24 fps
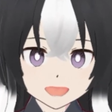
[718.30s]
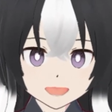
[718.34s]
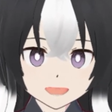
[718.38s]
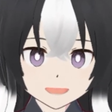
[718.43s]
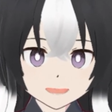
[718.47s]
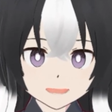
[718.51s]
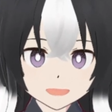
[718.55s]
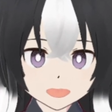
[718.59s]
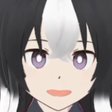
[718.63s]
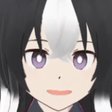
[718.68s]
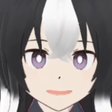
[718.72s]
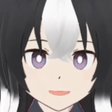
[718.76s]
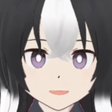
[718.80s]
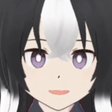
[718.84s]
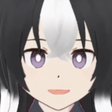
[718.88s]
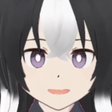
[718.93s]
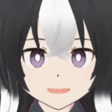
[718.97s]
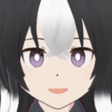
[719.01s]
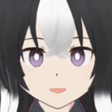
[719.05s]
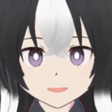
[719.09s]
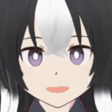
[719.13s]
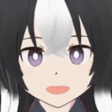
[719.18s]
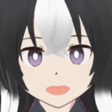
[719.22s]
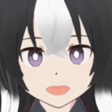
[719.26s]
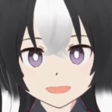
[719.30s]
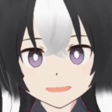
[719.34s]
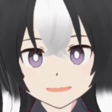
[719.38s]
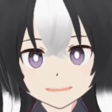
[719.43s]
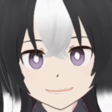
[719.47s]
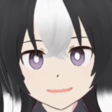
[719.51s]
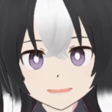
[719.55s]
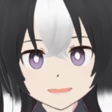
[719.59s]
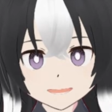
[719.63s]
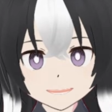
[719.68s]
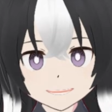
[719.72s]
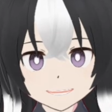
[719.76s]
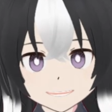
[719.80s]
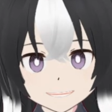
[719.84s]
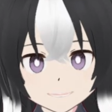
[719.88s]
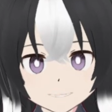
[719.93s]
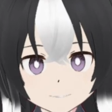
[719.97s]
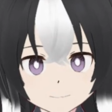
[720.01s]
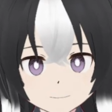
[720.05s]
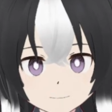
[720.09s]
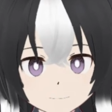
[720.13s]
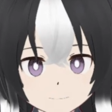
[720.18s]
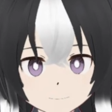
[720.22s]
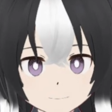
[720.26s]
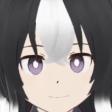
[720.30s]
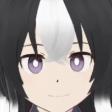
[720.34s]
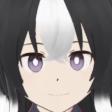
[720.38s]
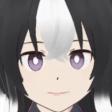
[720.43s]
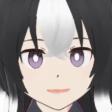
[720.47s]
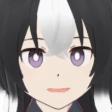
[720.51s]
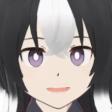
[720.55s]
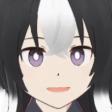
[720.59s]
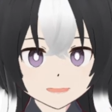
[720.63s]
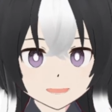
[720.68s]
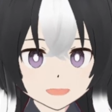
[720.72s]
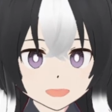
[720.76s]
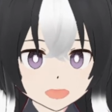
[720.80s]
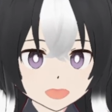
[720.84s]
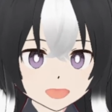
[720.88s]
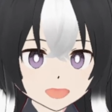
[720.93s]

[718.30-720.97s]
yandere roleplay video, I